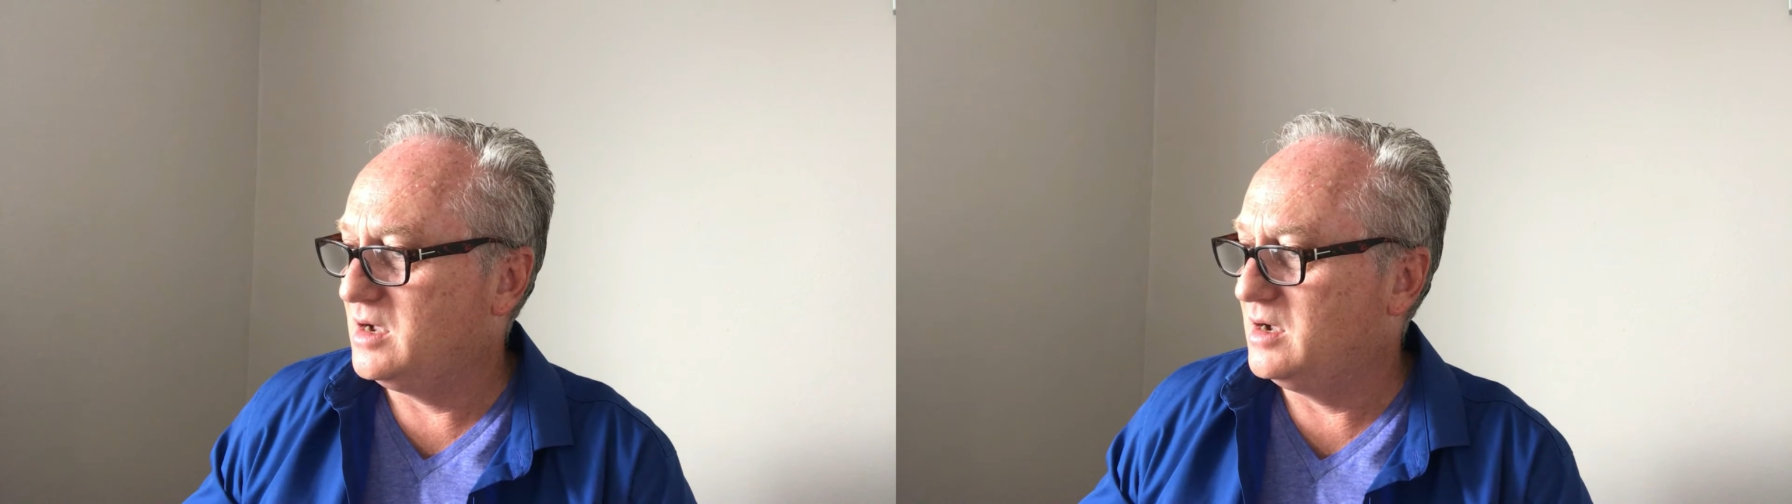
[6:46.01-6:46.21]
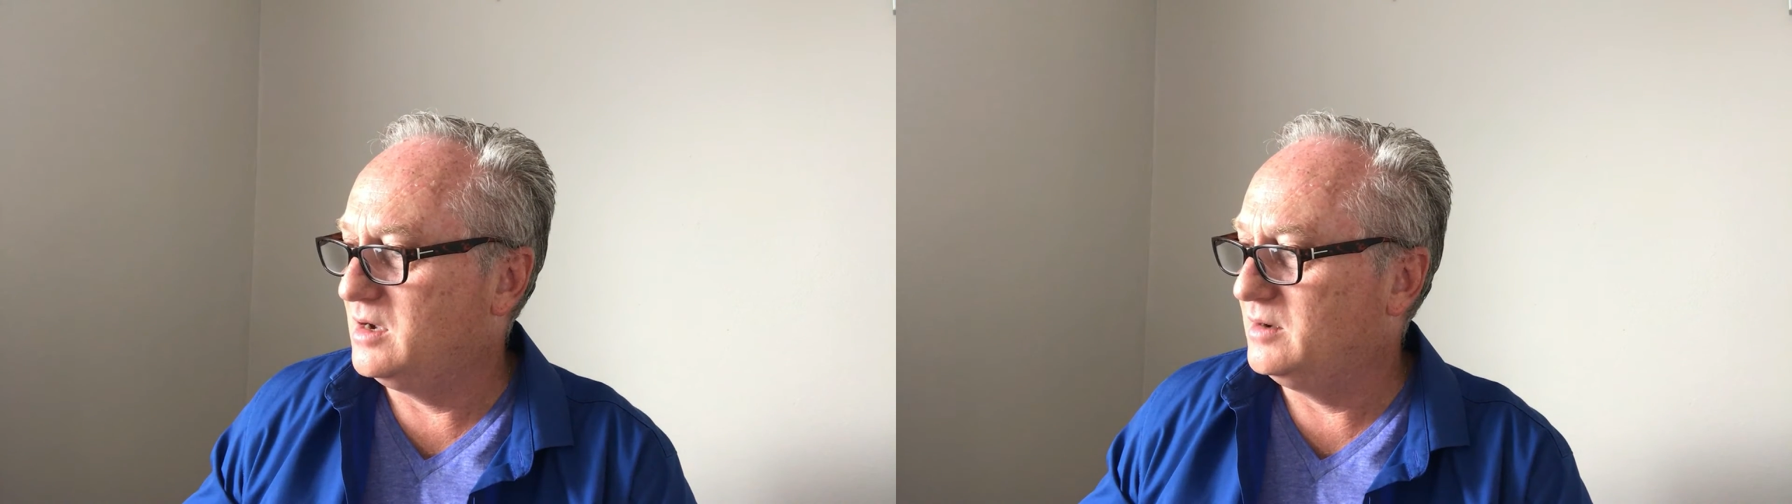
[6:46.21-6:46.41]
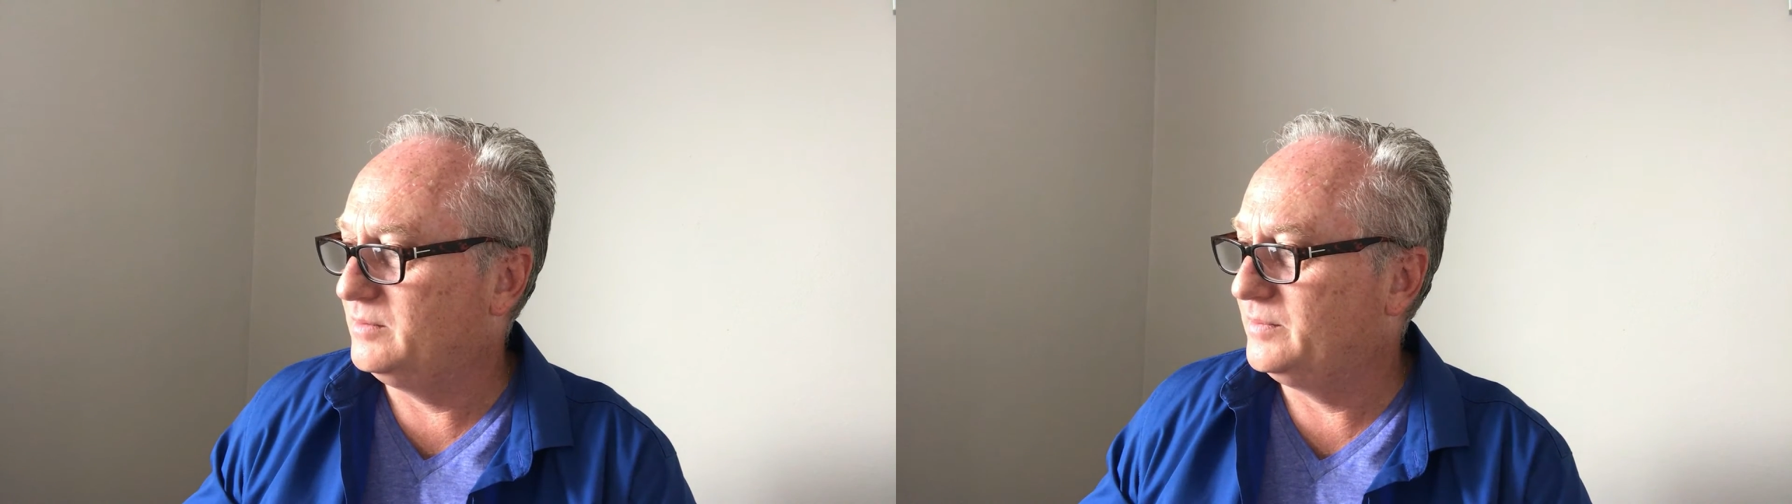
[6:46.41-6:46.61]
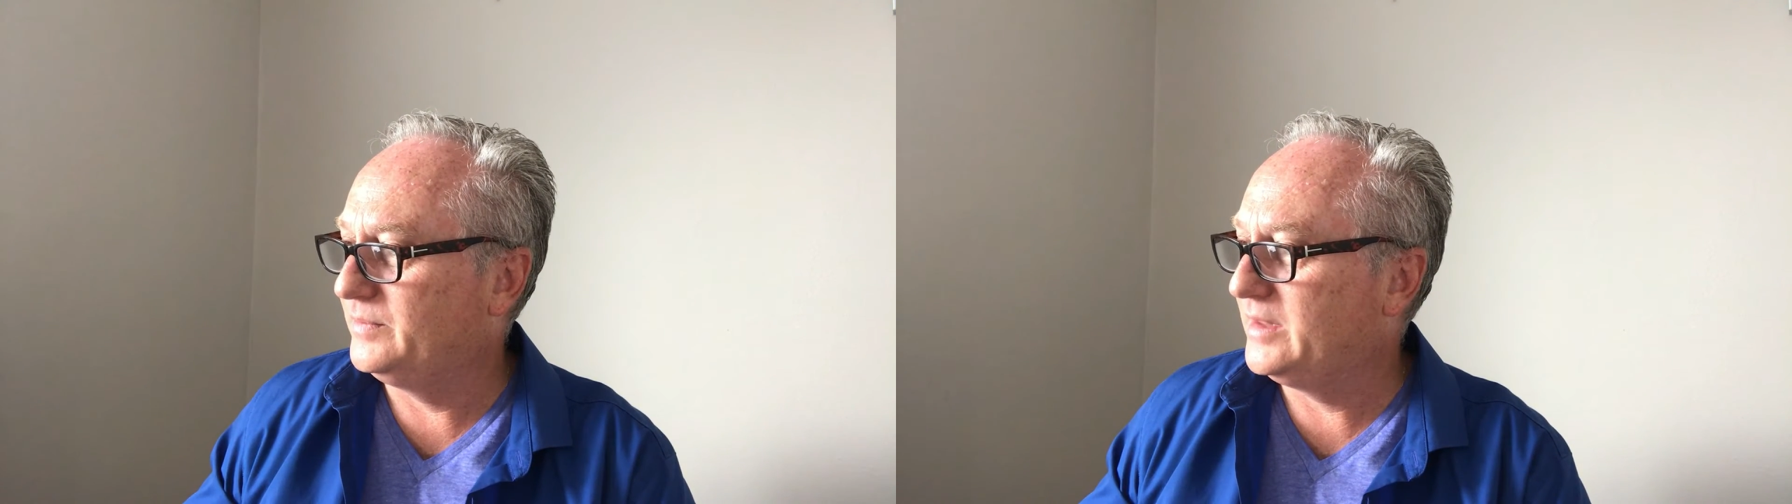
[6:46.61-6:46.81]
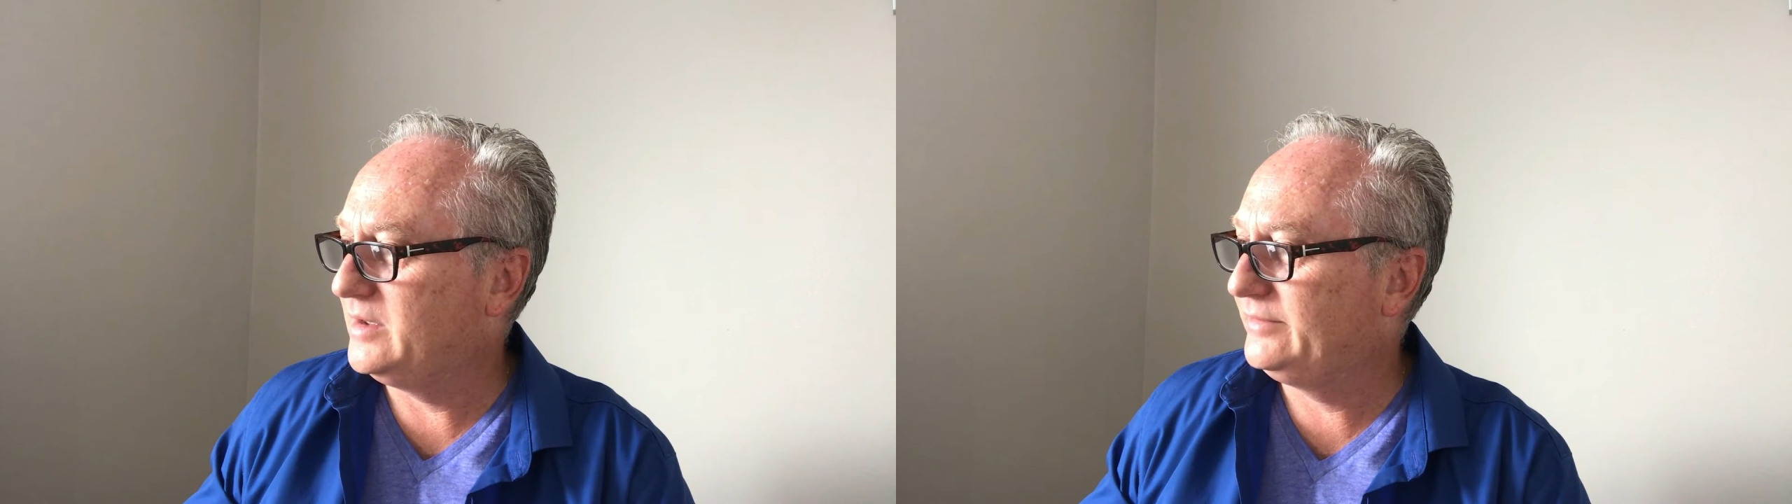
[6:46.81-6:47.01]

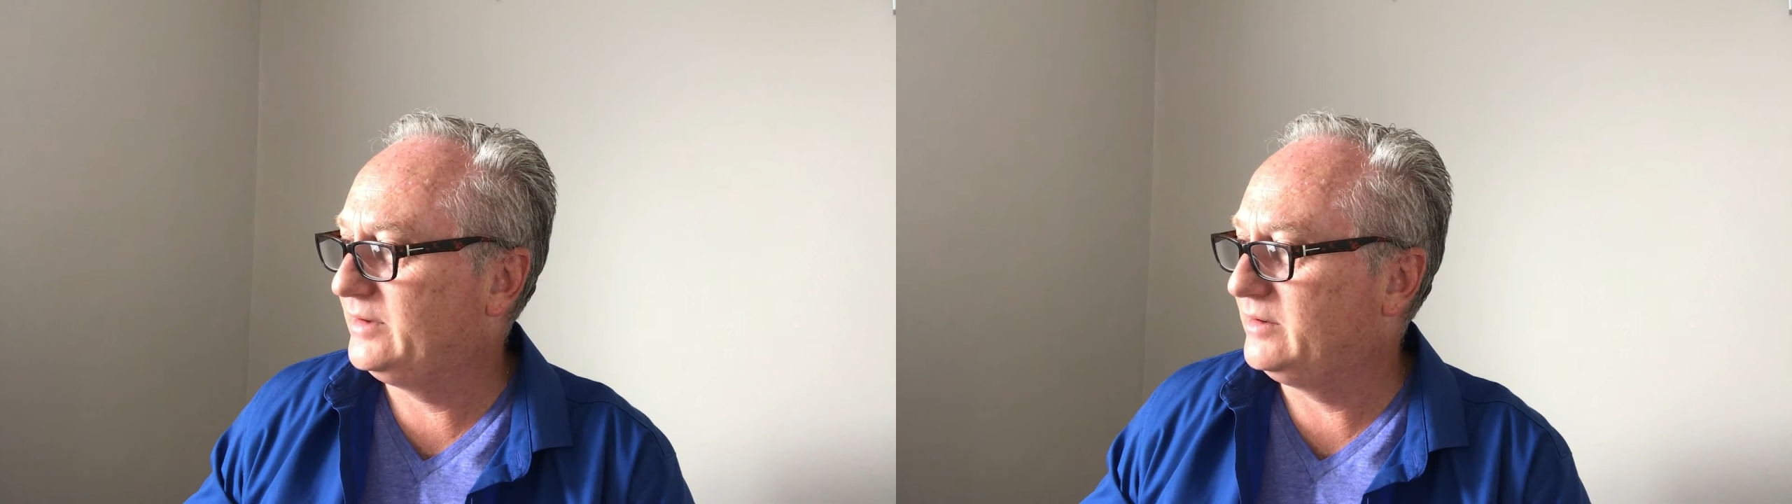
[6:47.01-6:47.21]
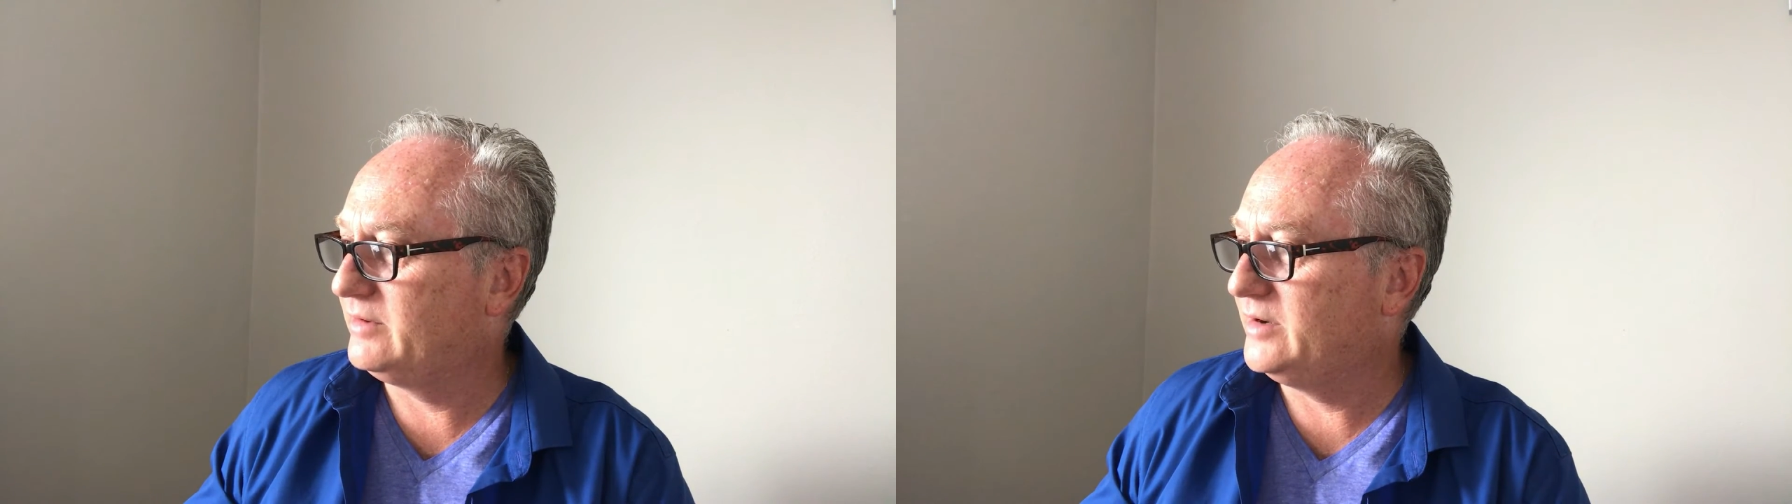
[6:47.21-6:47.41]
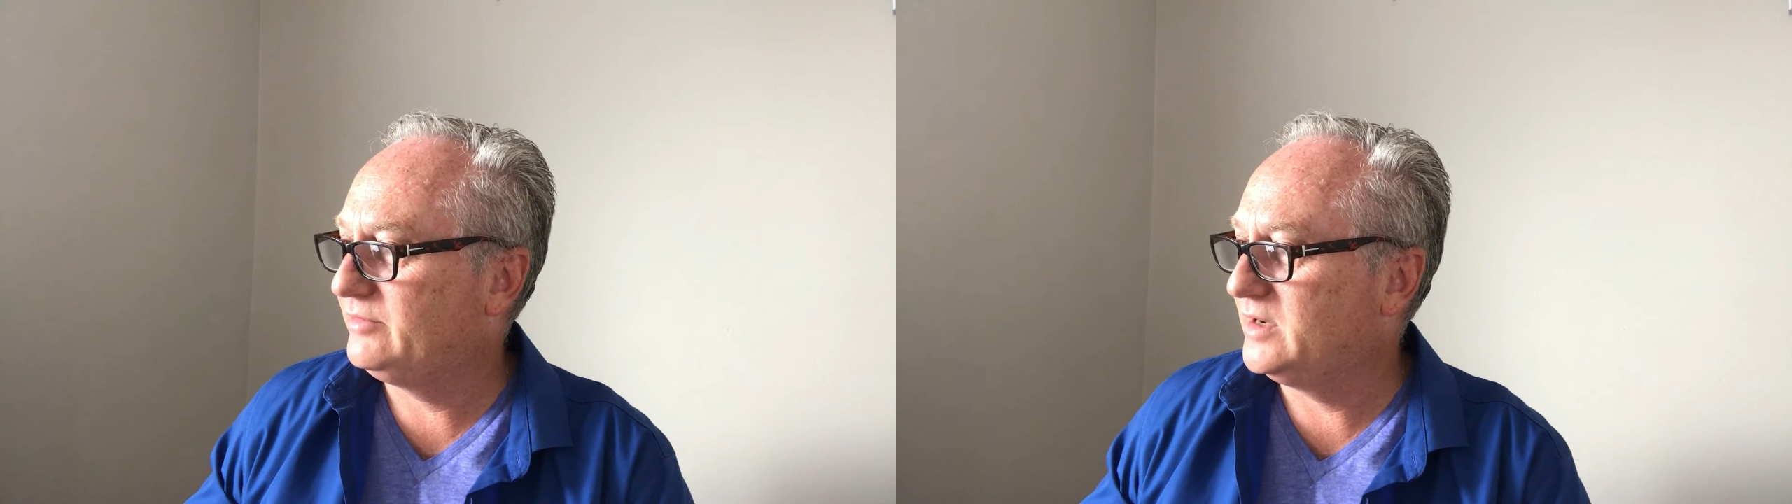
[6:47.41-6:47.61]
I think great